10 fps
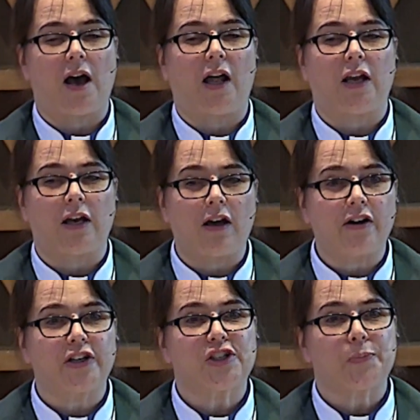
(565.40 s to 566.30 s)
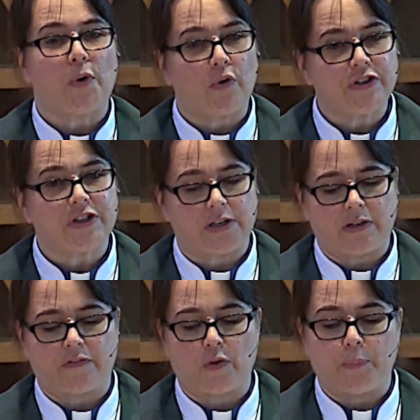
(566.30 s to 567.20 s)
A large portion
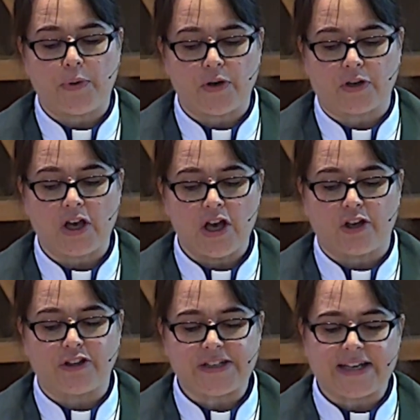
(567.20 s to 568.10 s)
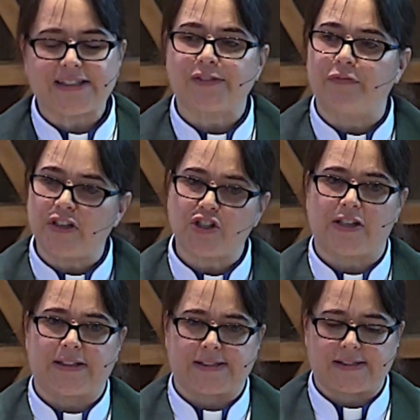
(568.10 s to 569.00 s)
of the book contains
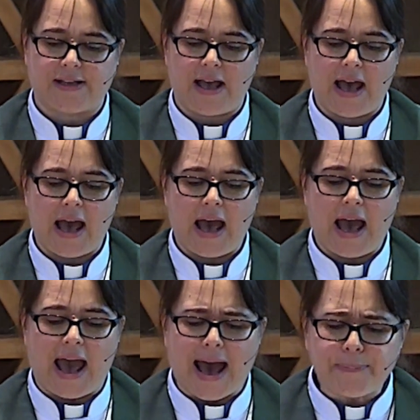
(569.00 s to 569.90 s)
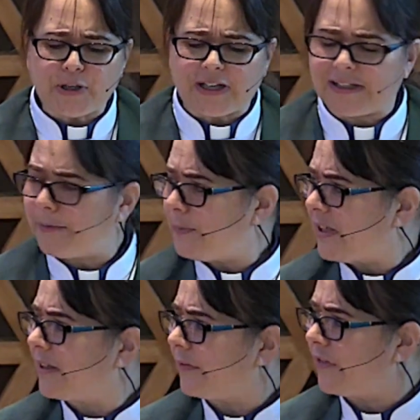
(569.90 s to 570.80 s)
visions,
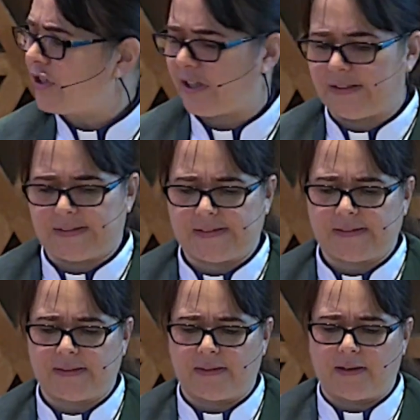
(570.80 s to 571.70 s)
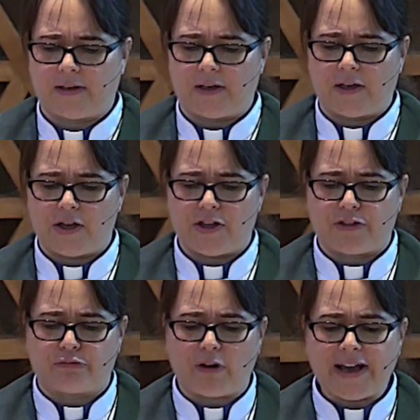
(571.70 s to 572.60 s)
apocalyptical visions.
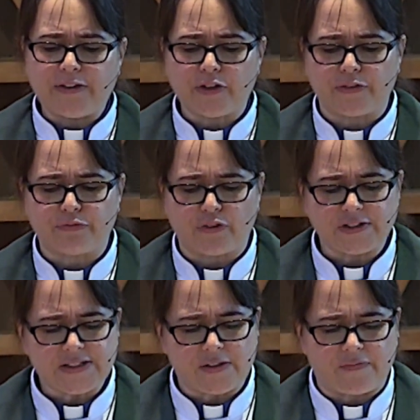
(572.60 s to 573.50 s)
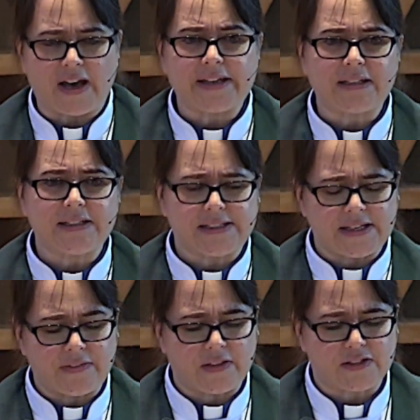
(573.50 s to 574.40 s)
The writer confronts the violence
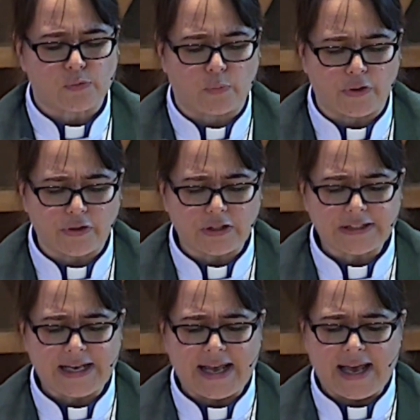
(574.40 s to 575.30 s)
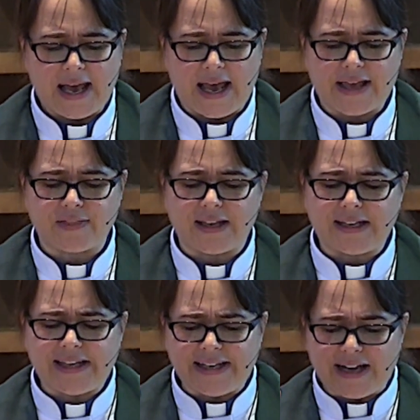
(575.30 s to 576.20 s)
in this world, and they
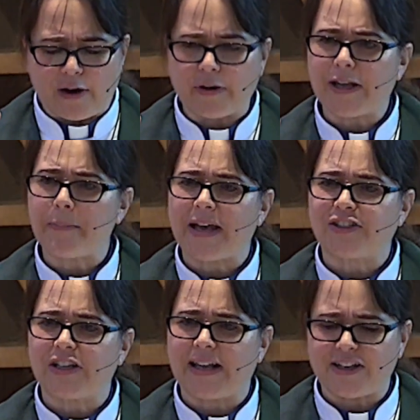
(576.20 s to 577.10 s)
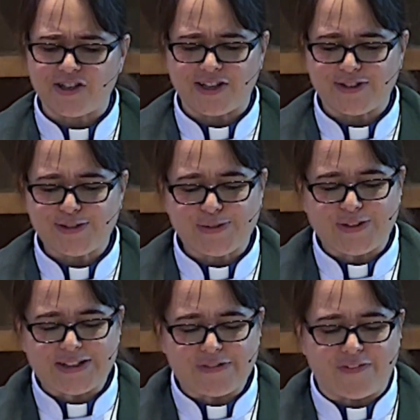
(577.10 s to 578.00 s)
lead our imagination to
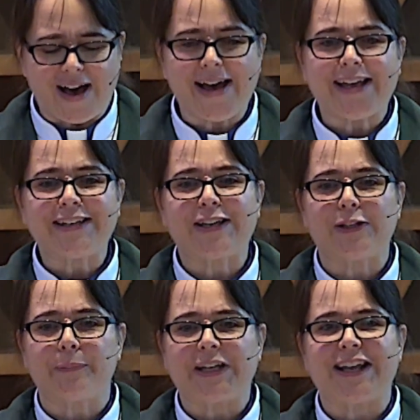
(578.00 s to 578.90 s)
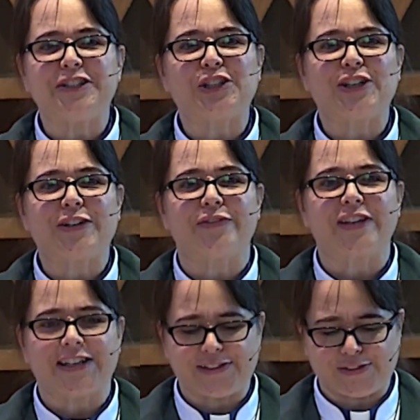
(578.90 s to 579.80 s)
the divine culmination of
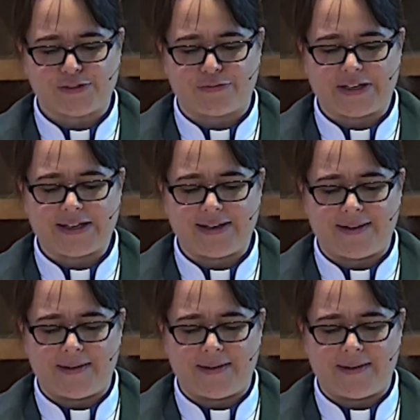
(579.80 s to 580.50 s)
history,